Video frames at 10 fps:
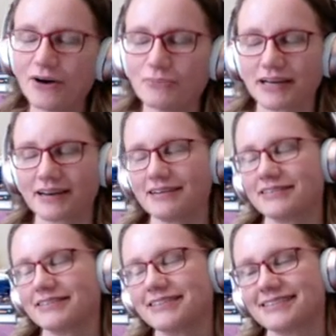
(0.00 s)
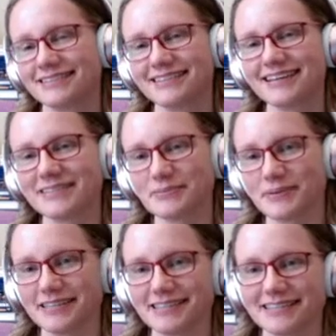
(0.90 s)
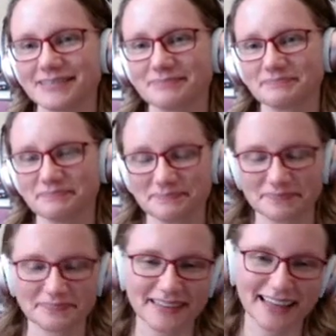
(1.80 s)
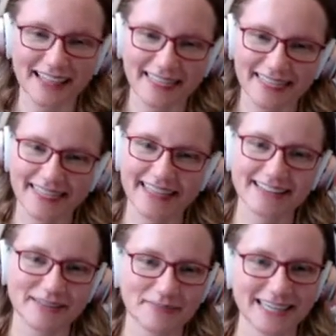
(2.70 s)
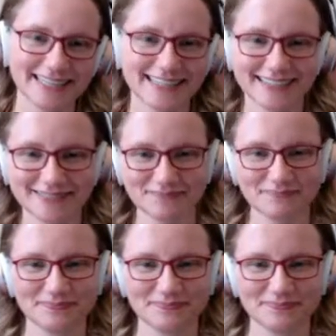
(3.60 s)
Oh my gosh, that's amazing. That's amazing.